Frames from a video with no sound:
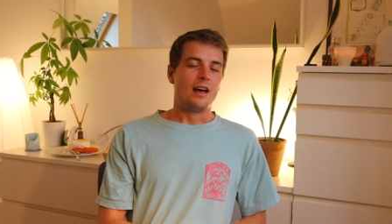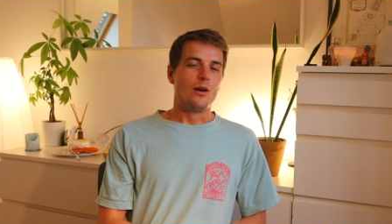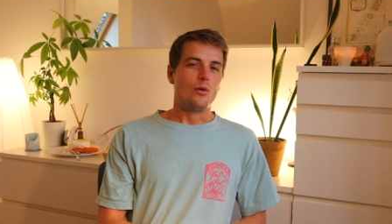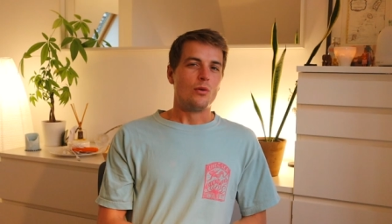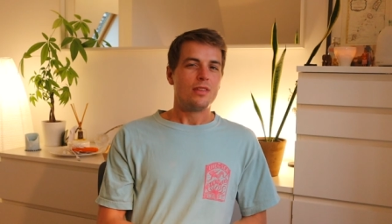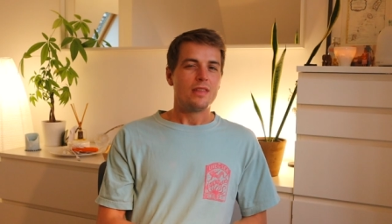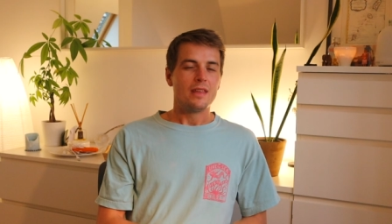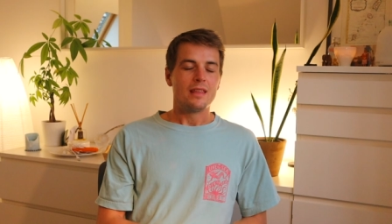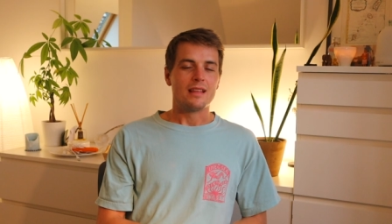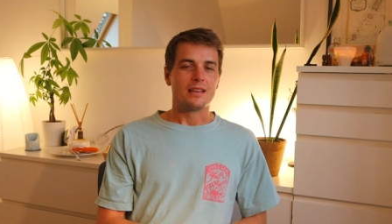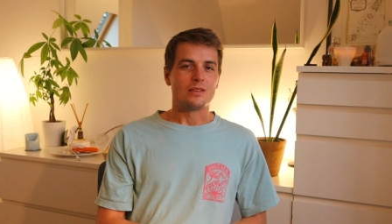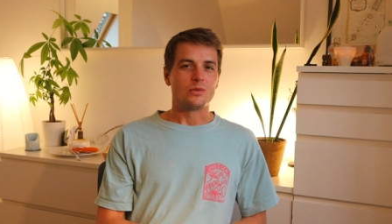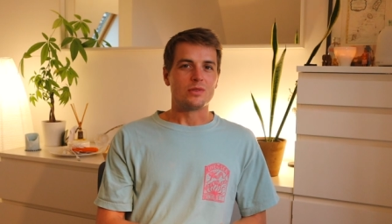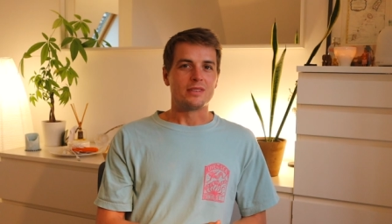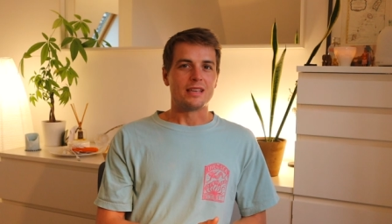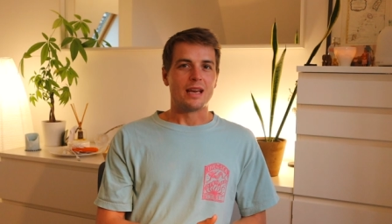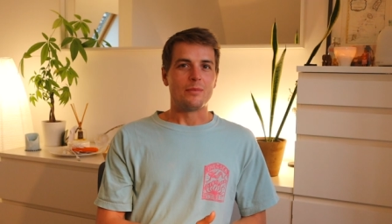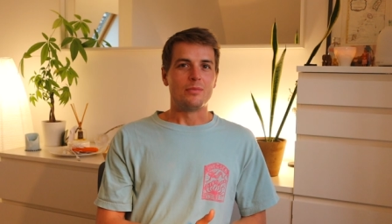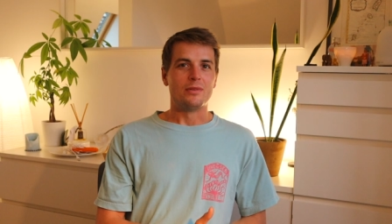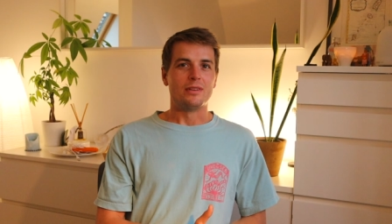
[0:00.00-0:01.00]
We think that's
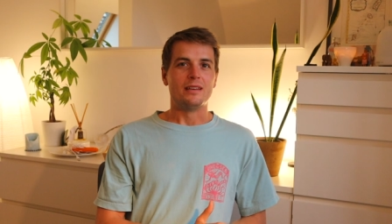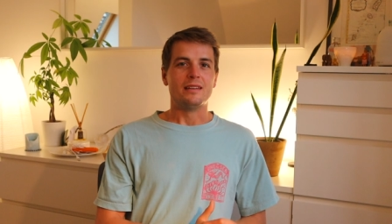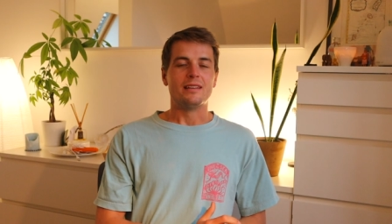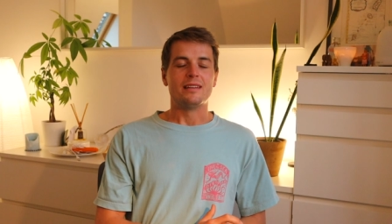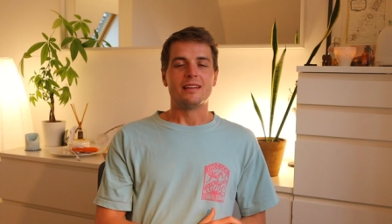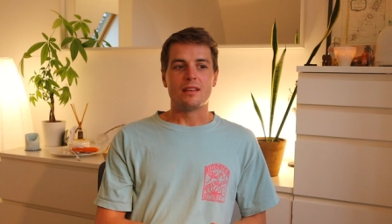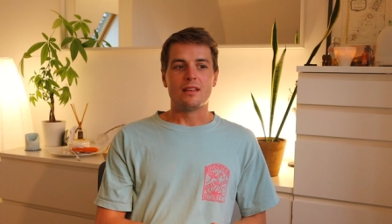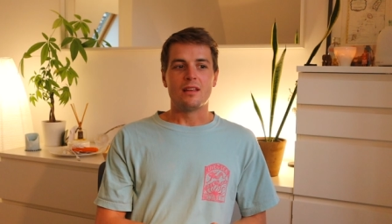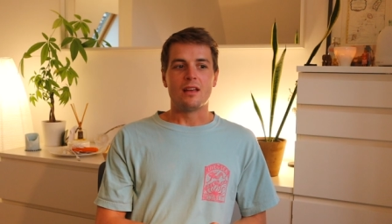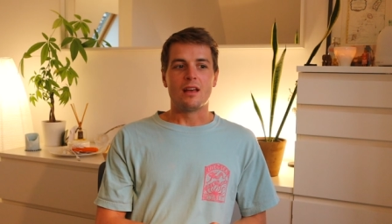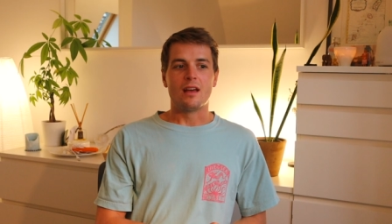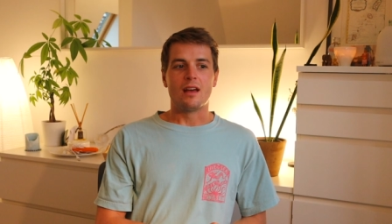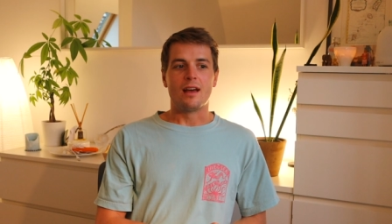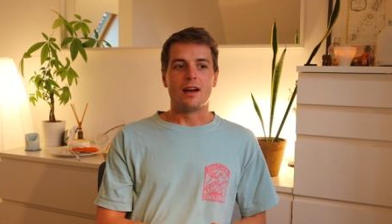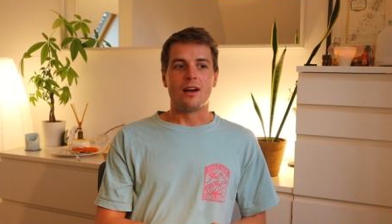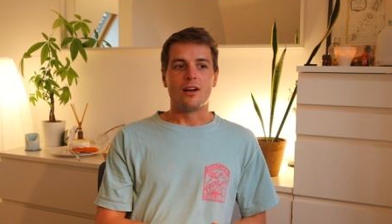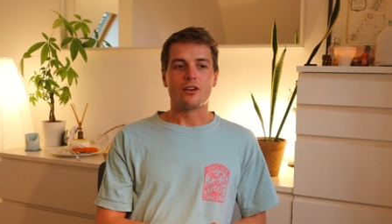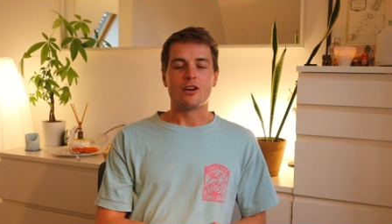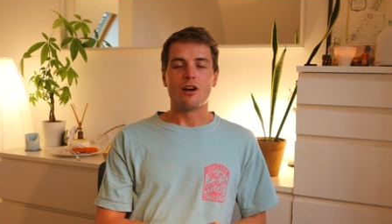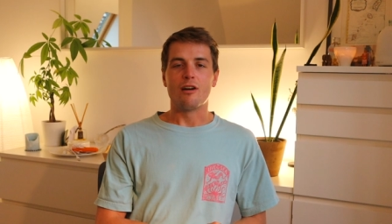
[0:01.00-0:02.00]
what's happened.
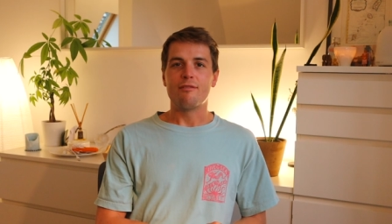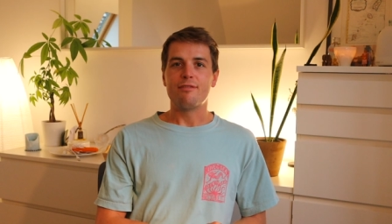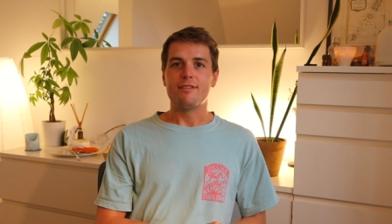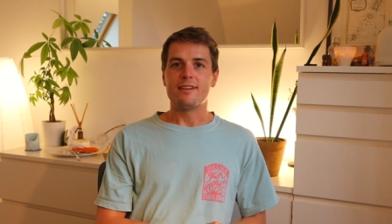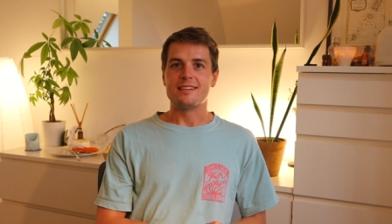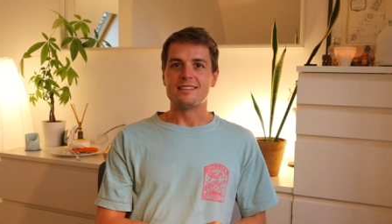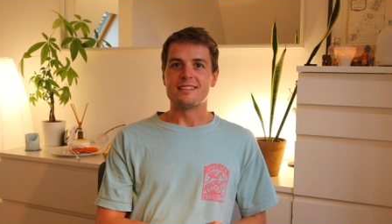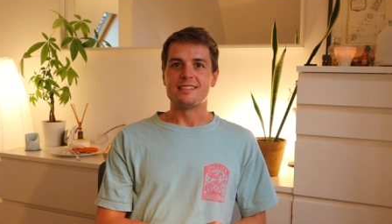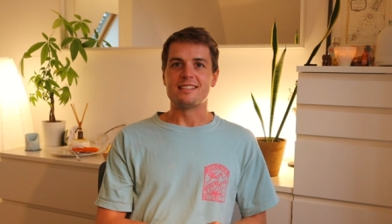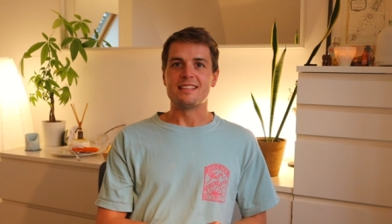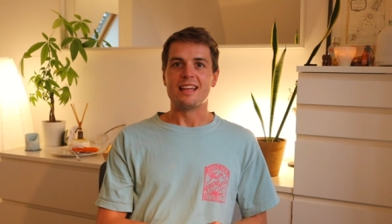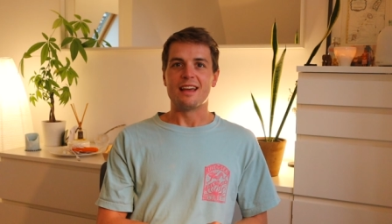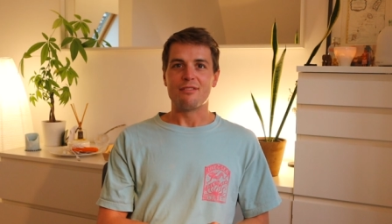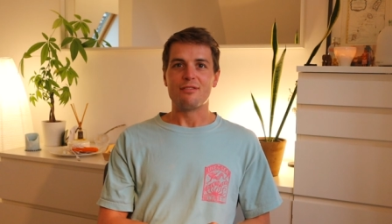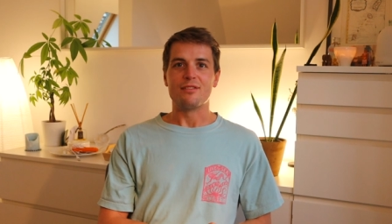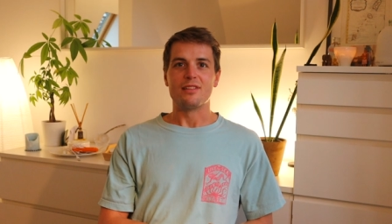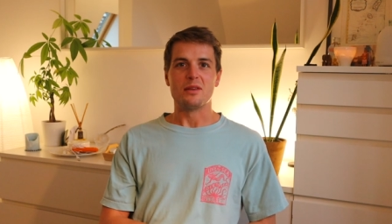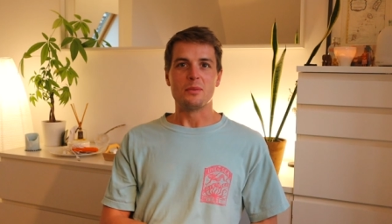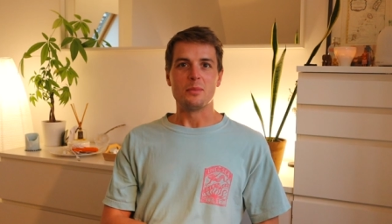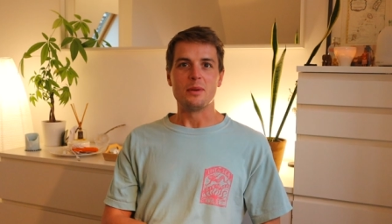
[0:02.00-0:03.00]
Our confidence has
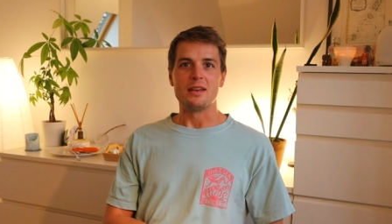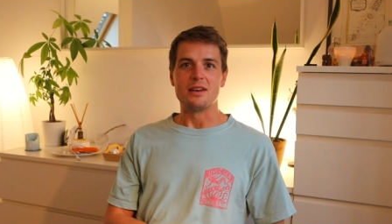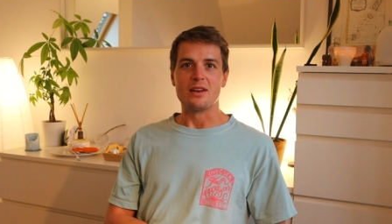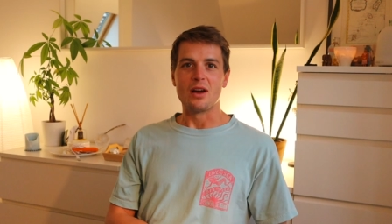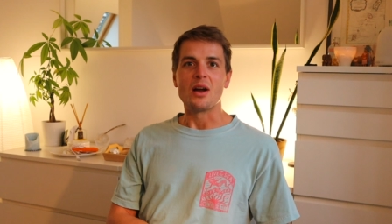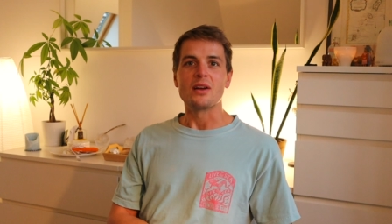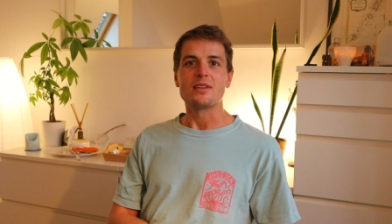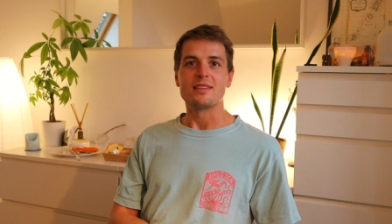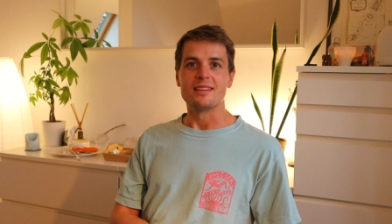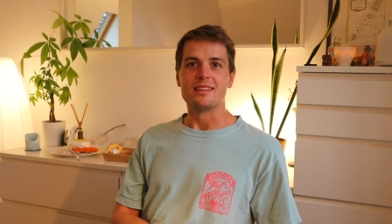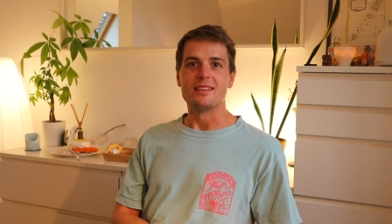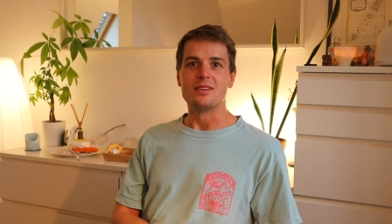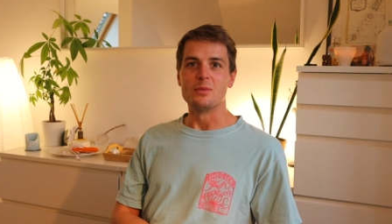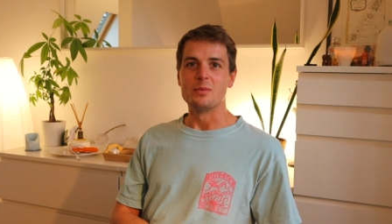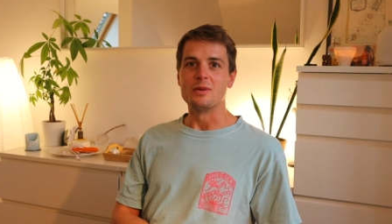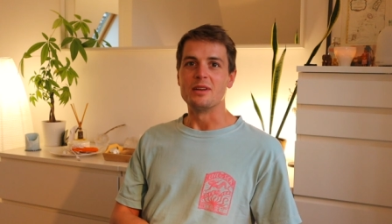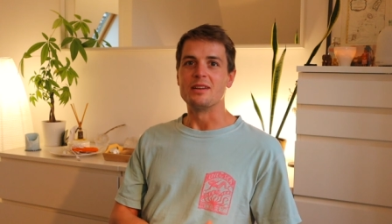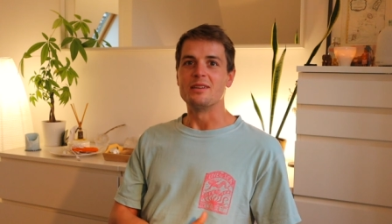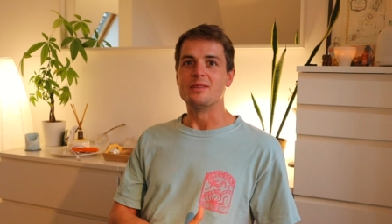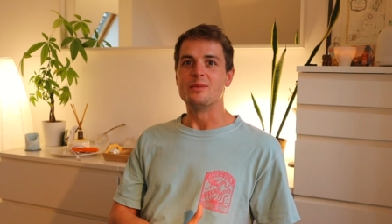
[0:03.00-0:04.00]
definitely been knocked a little
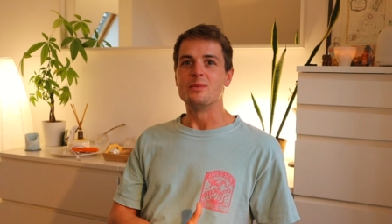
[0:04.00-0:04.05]
bit